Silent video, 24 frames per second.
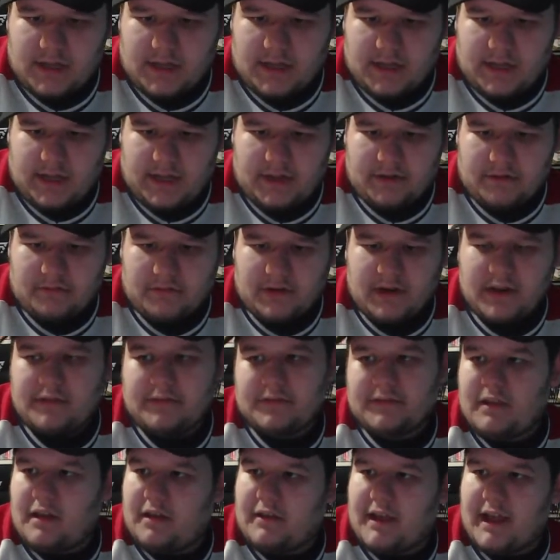I don't want
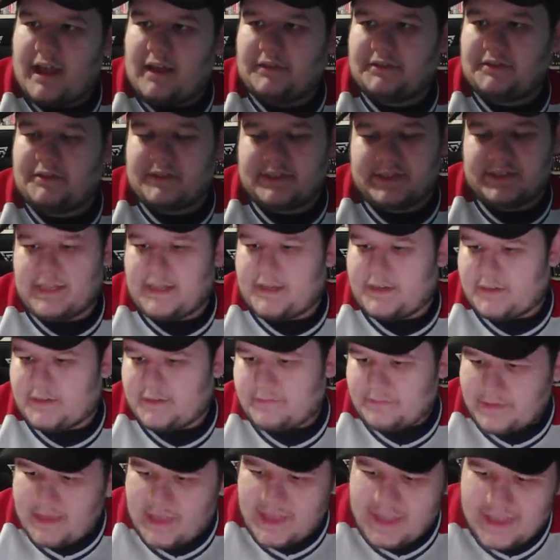to... Okay, I'll do this later.
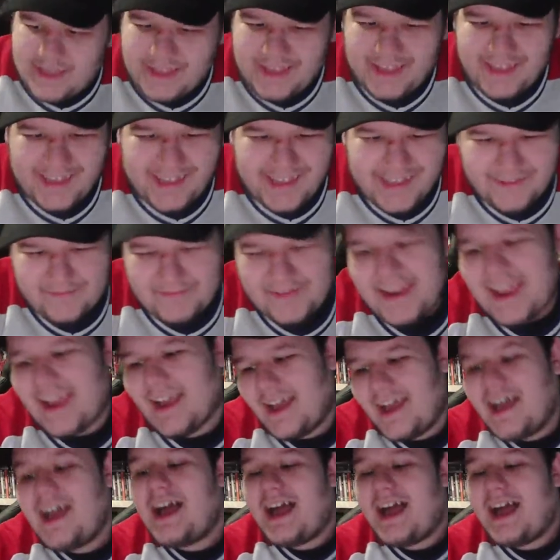But yeah,